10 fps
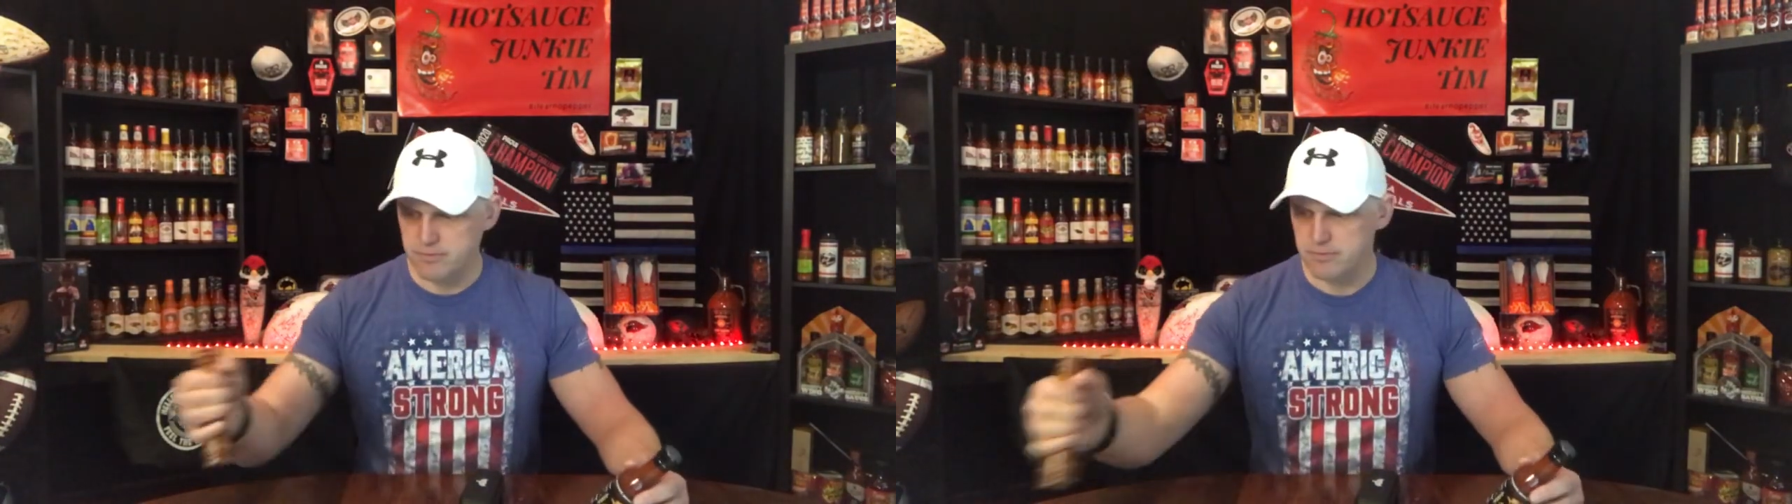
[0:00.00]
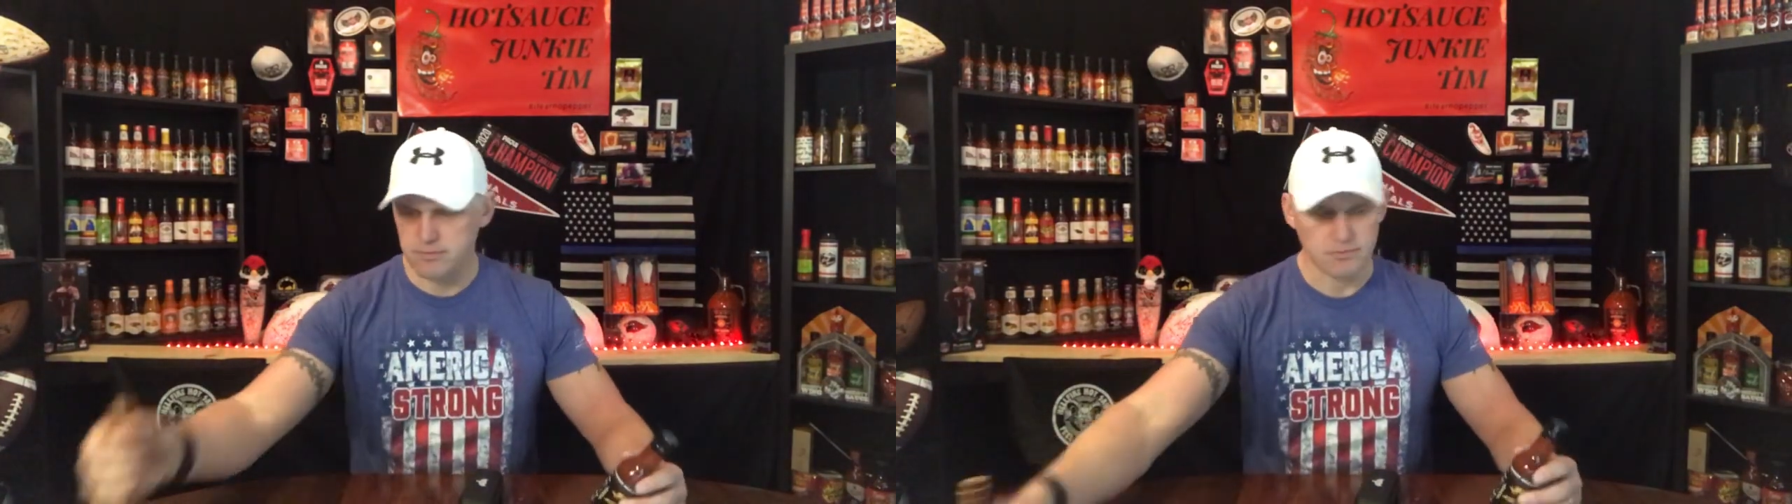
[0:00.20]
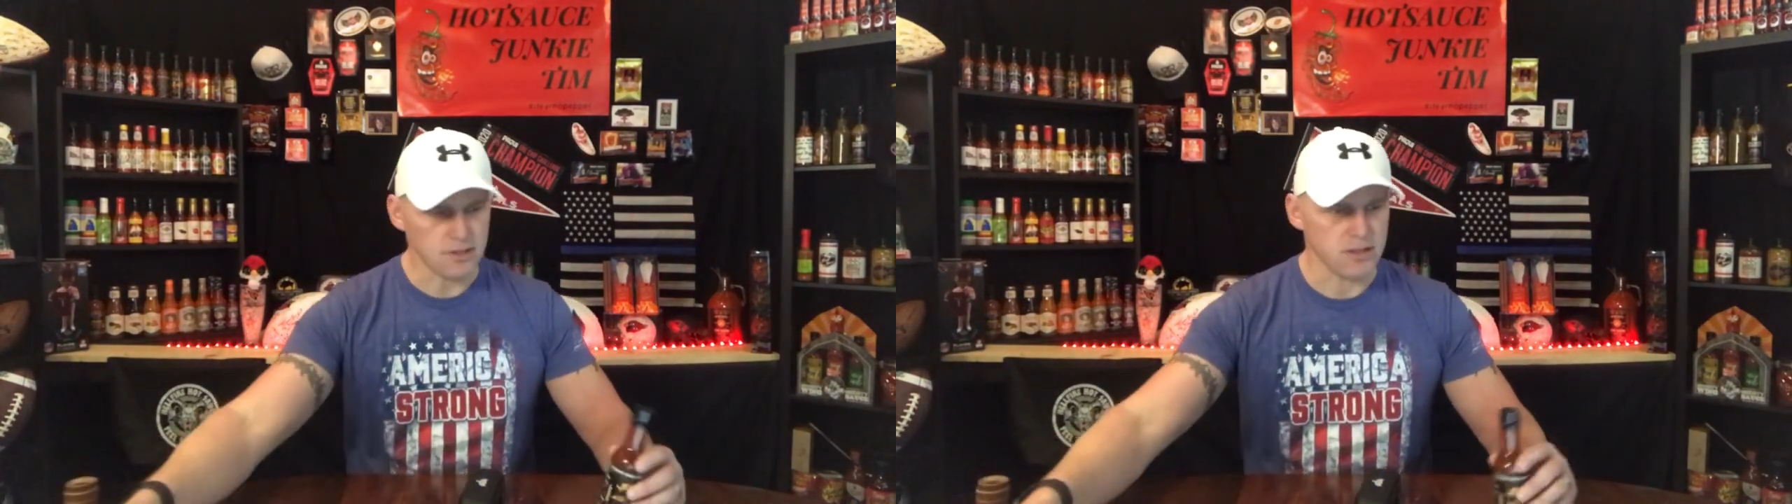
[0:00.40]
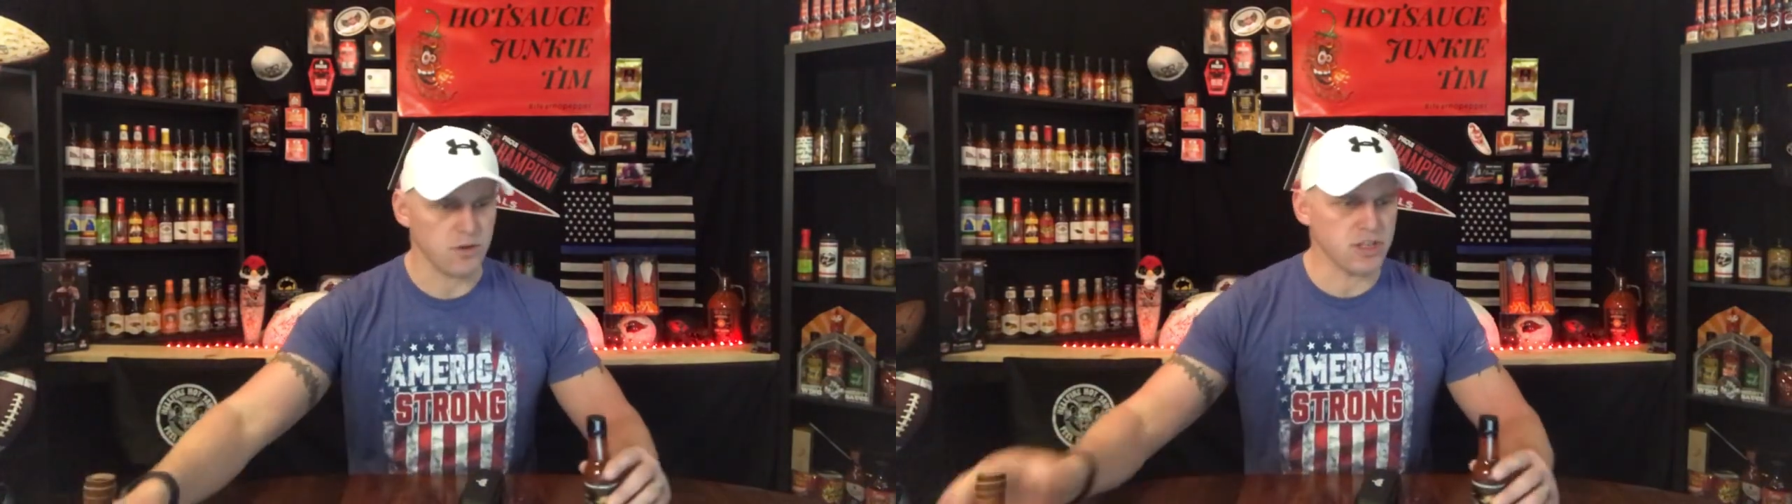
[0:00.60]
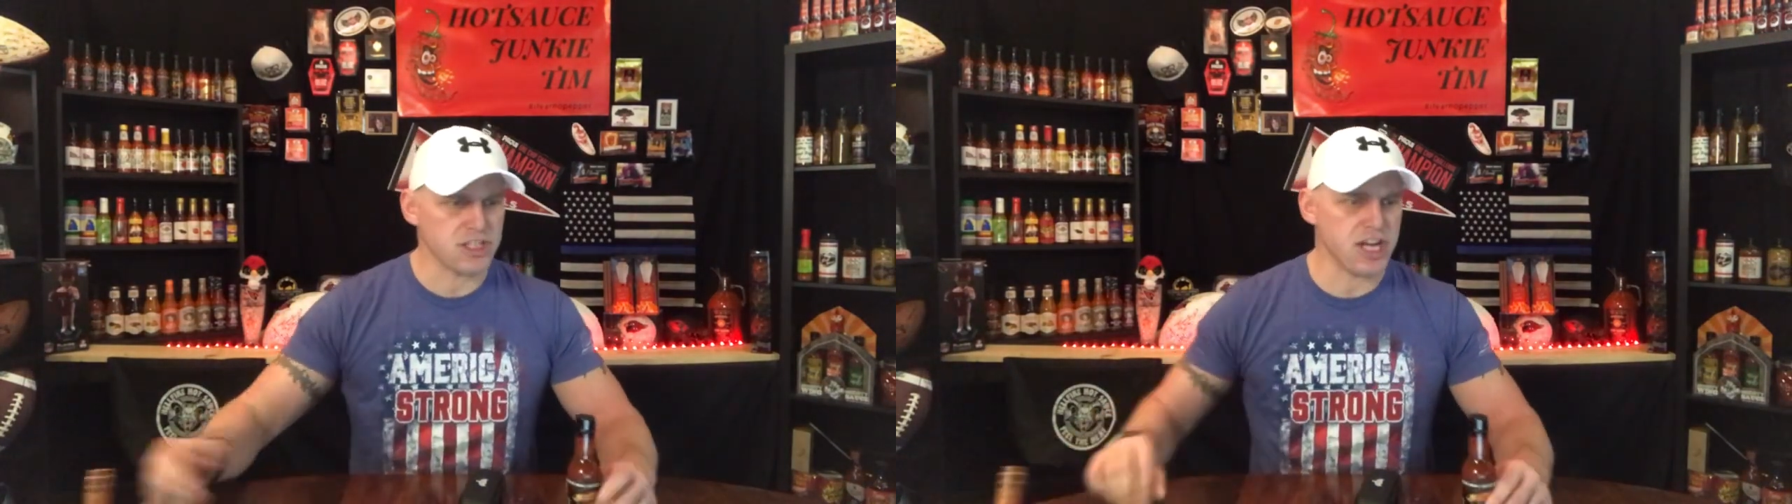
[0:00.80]
So we're
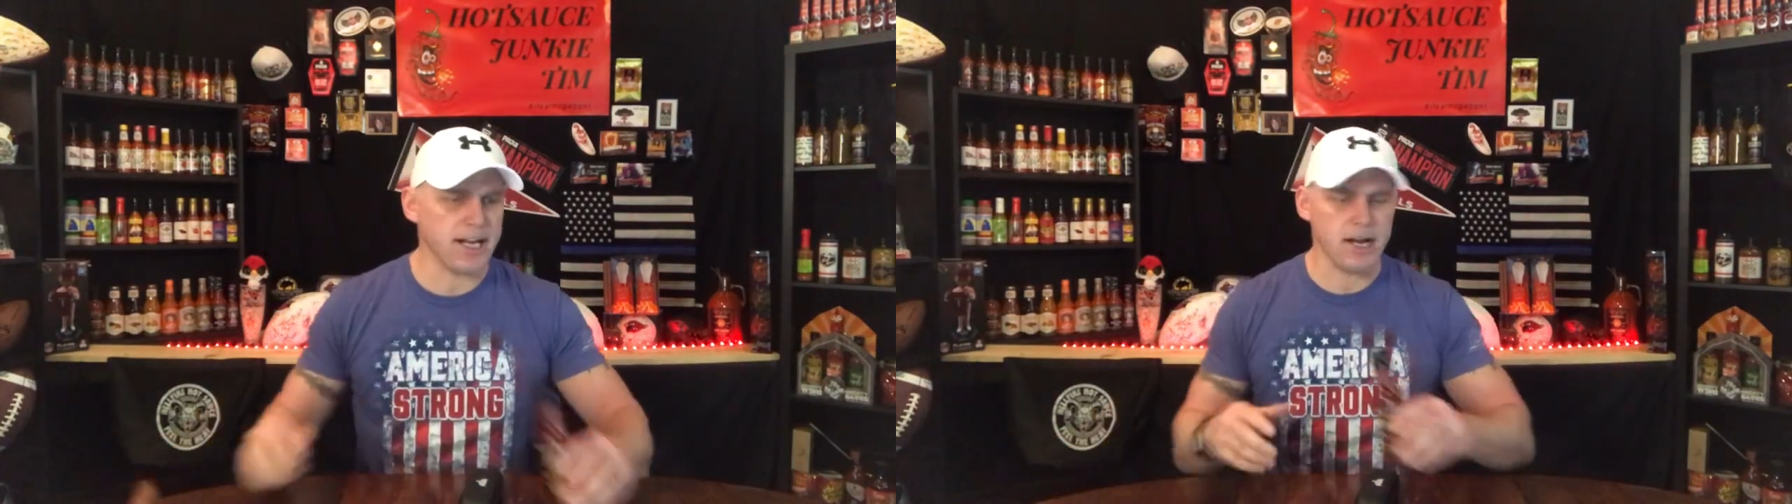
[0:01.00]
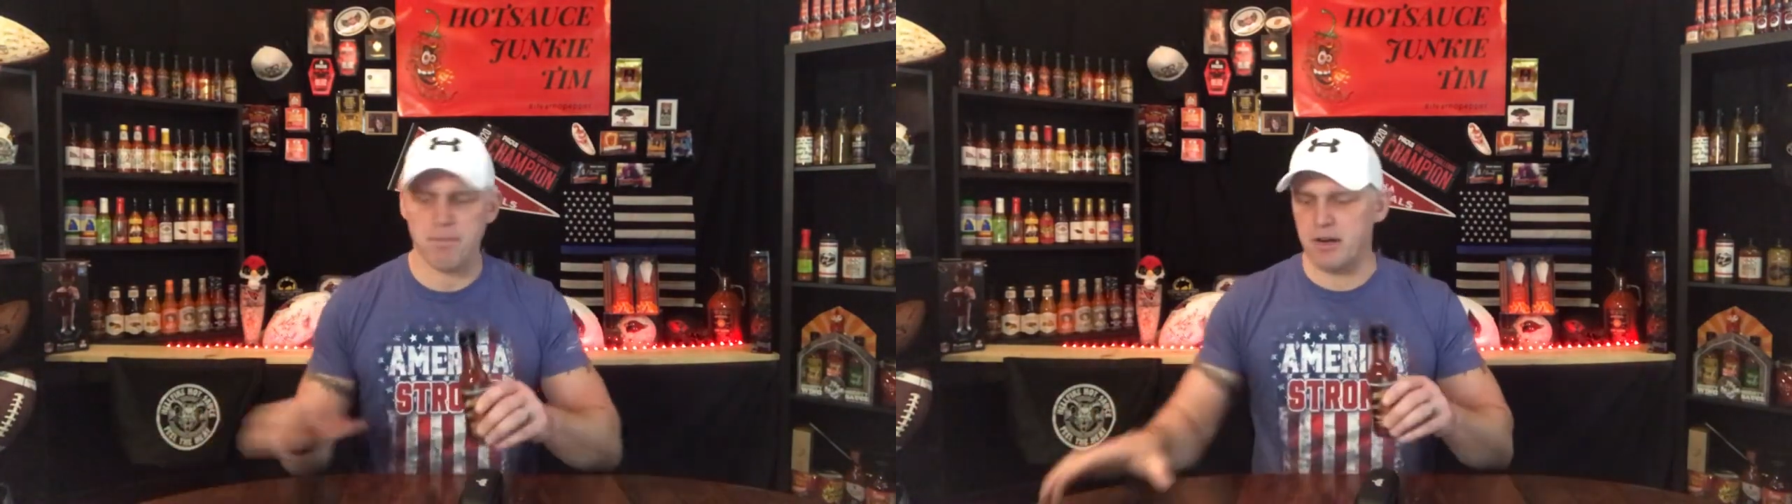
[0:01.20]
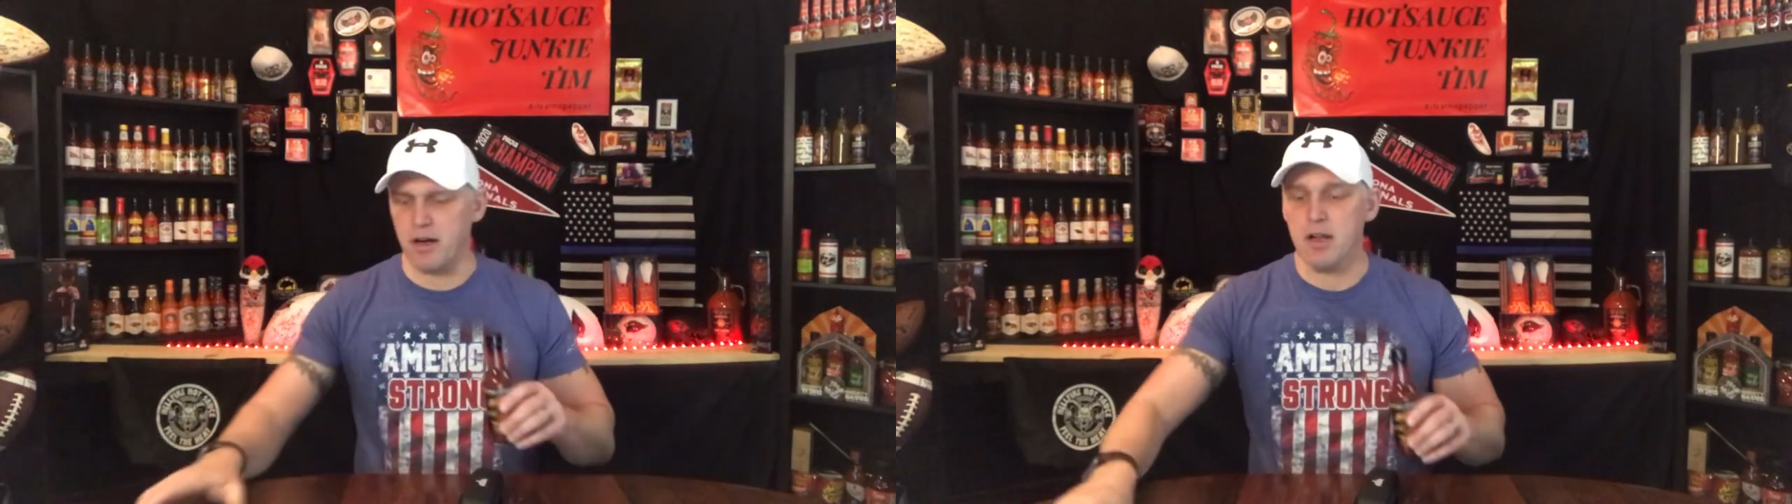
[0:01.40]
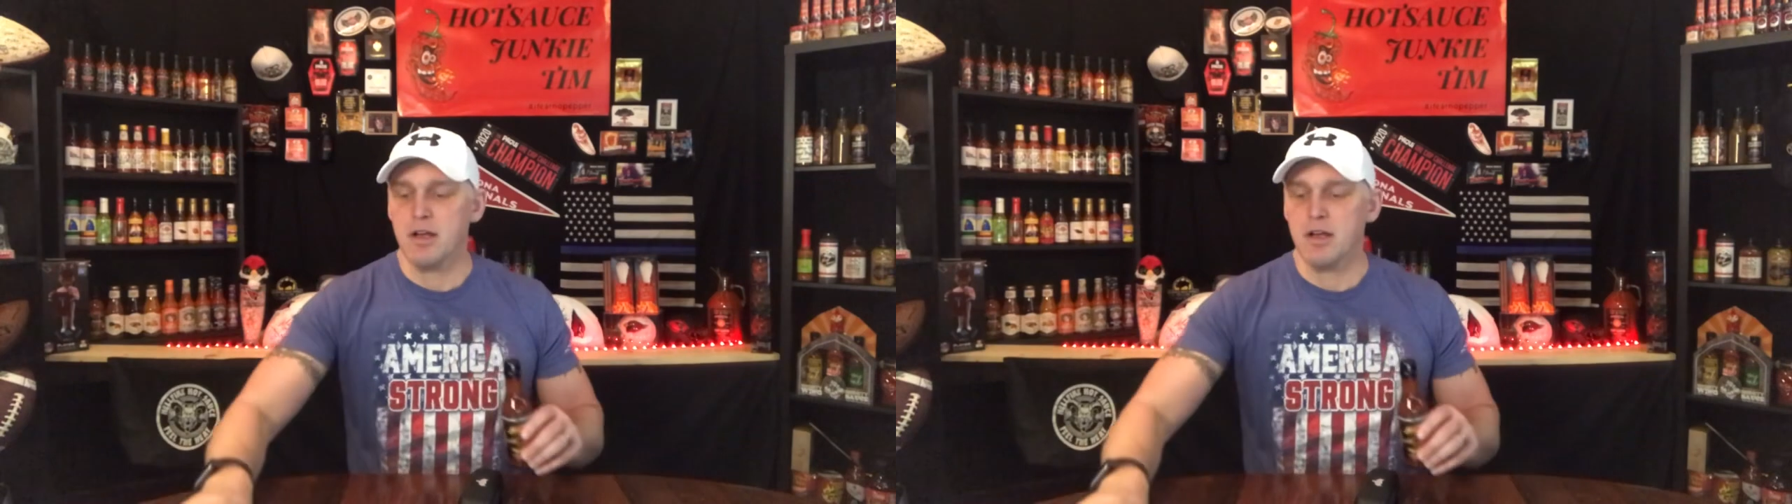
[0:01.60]
gonna shake it up here.